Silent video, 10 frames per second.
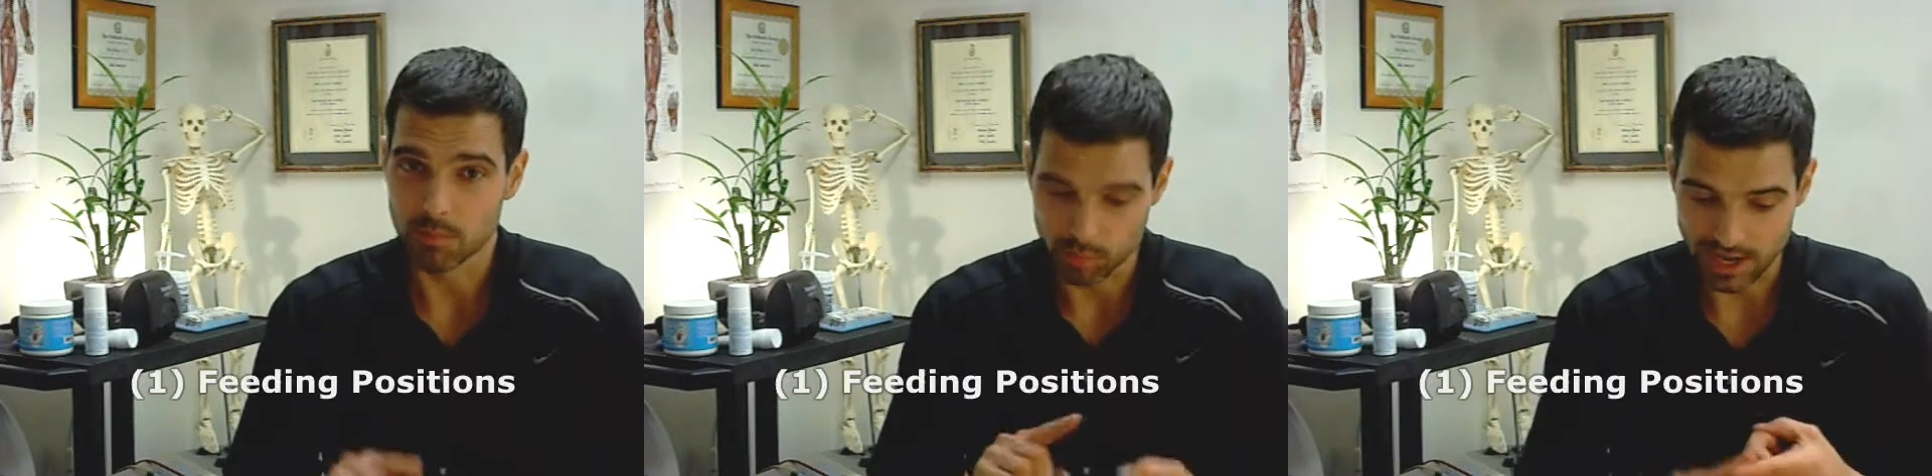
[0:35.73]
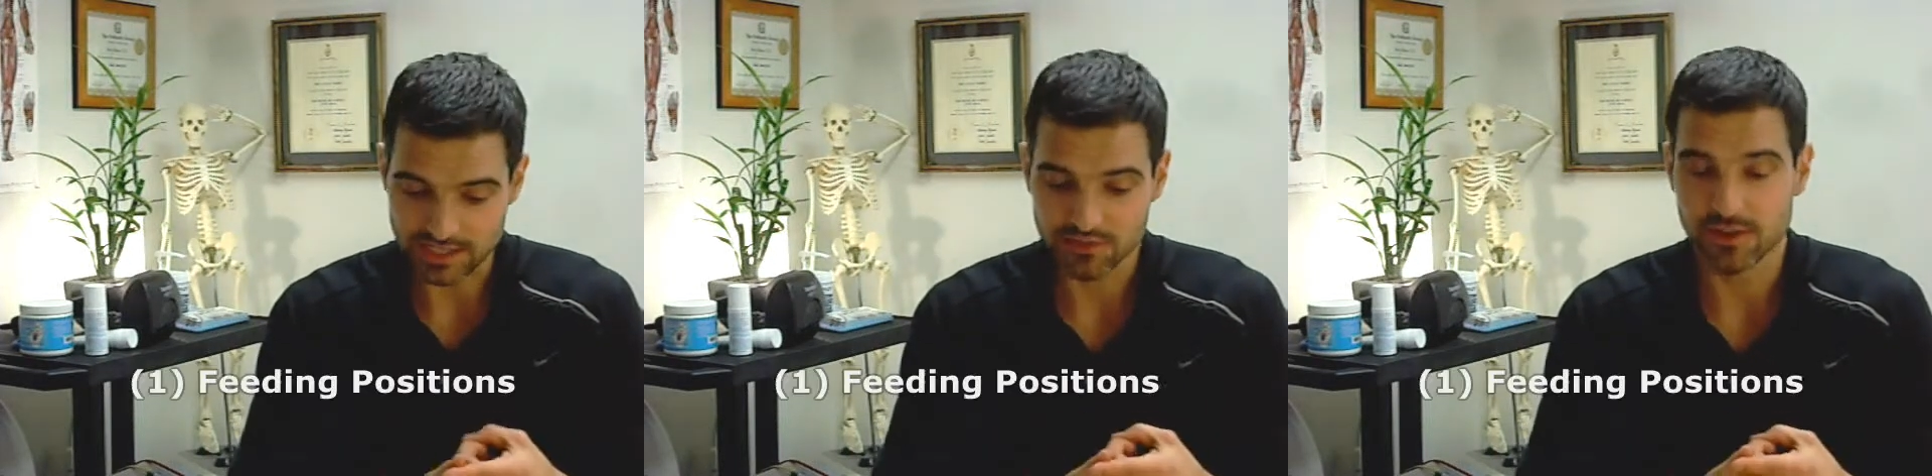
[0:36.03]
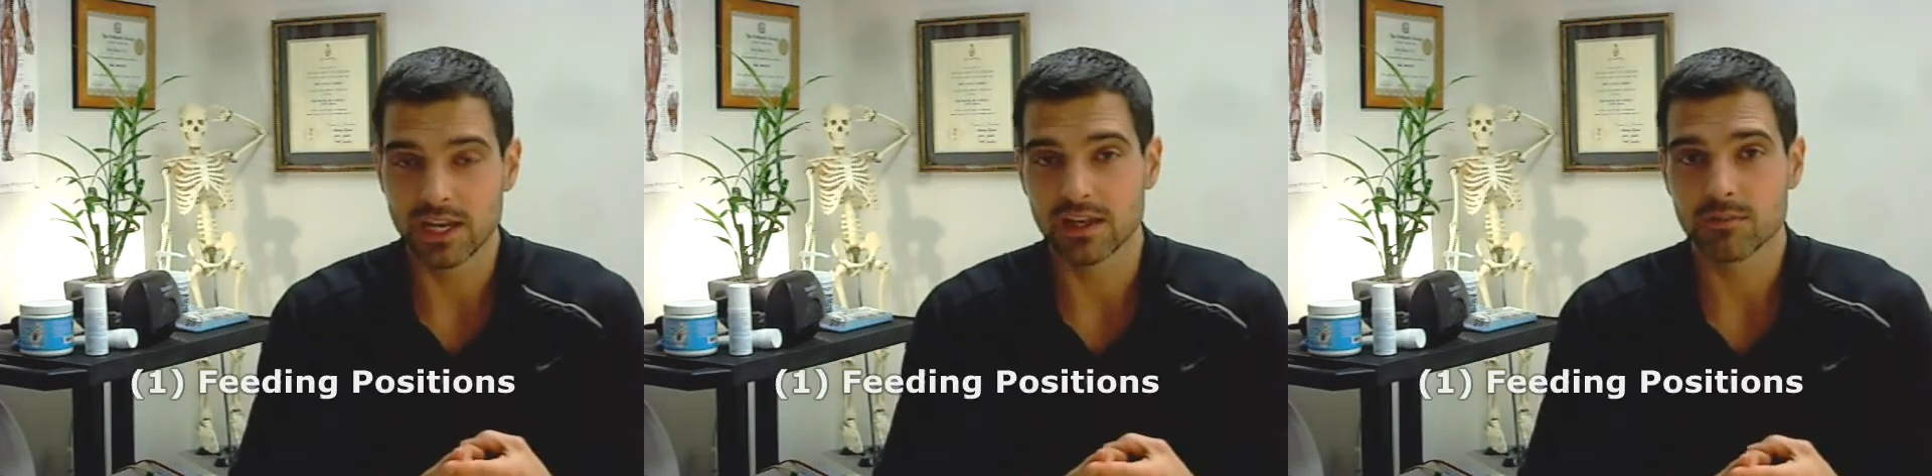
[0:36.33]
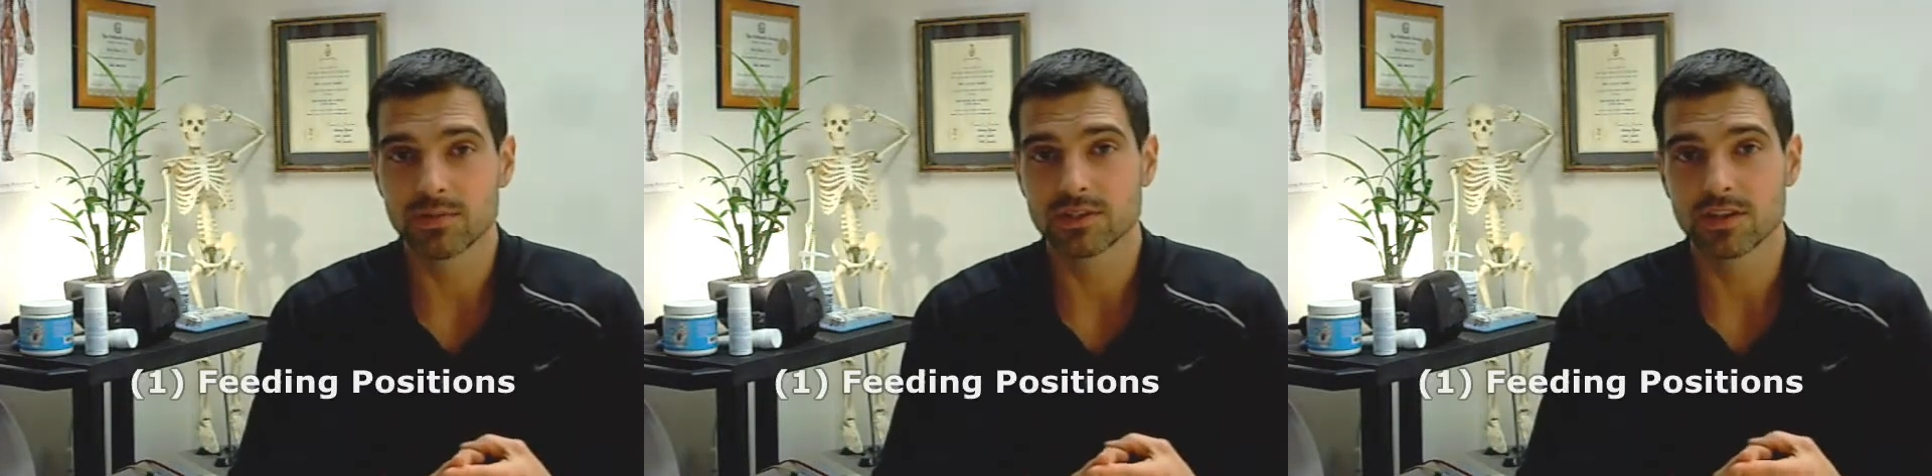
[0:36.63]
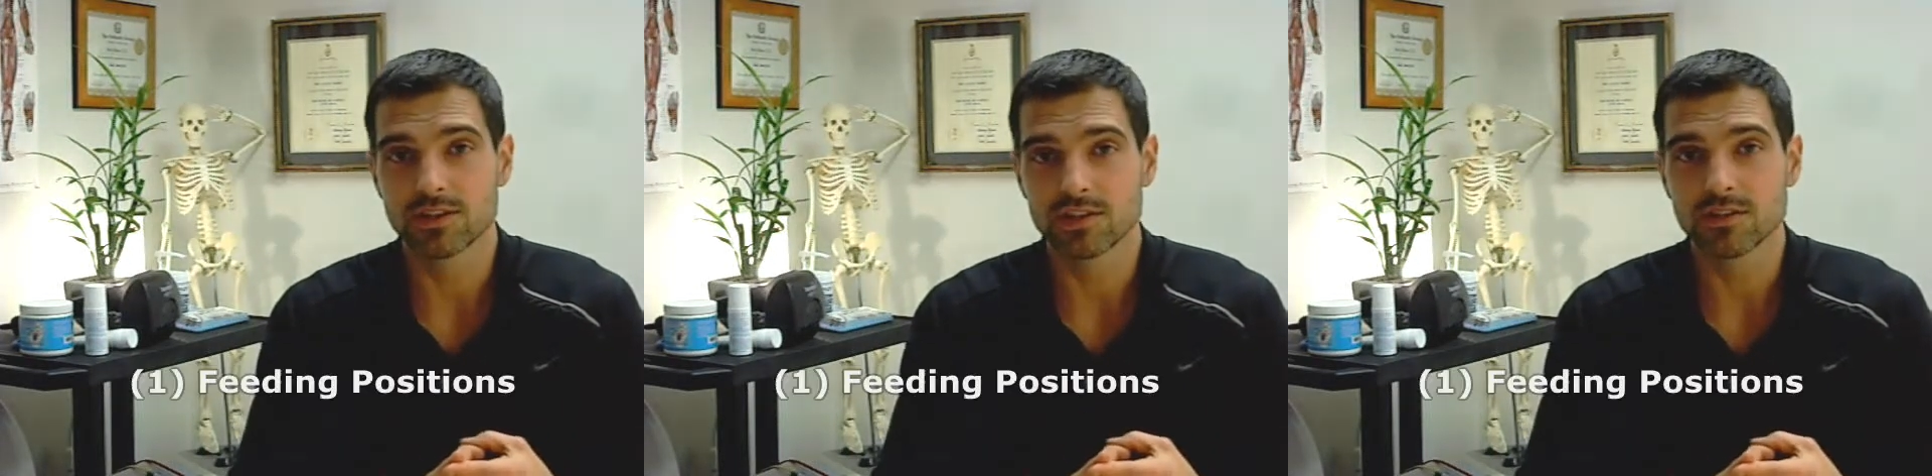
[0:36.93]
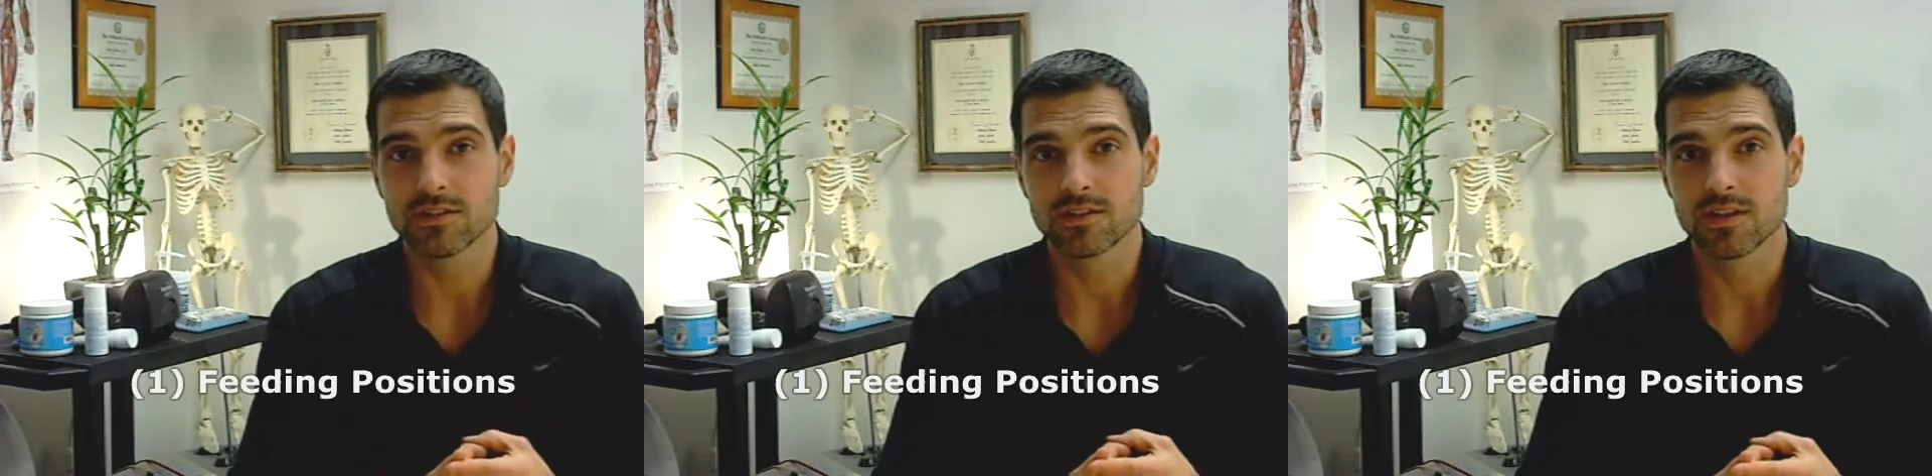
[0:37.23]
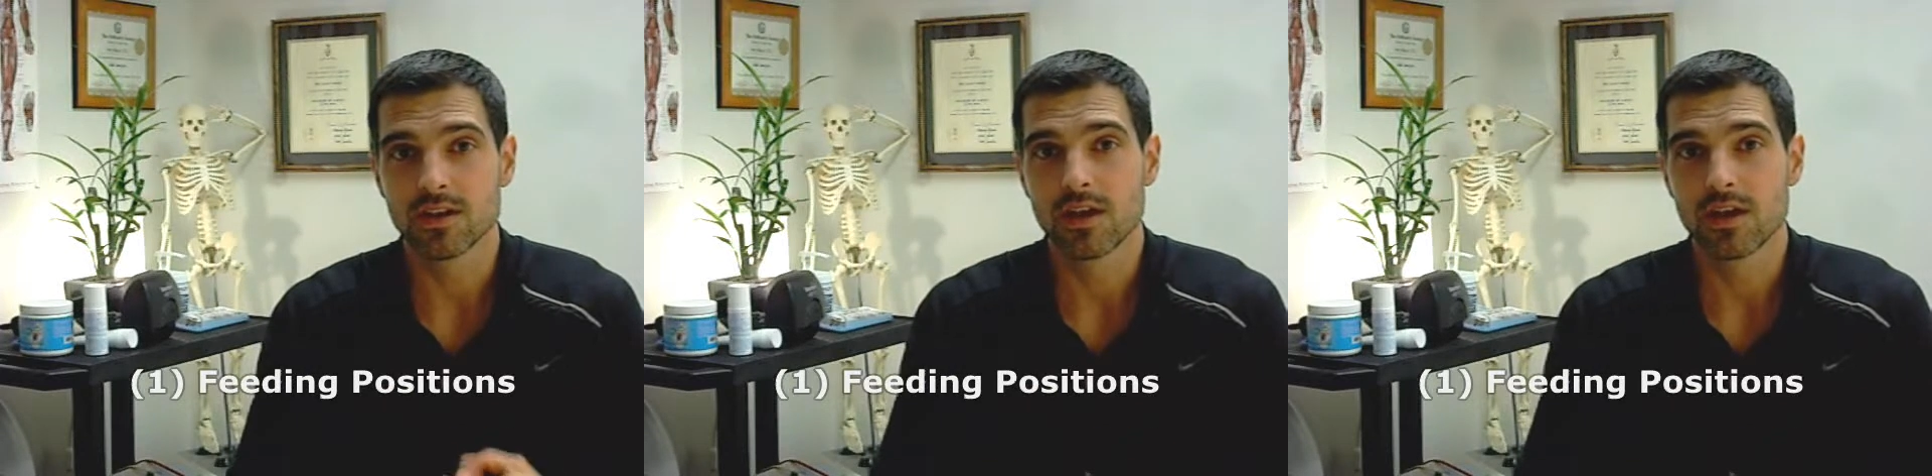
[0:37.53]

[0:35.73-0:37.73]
breastfeeding positions,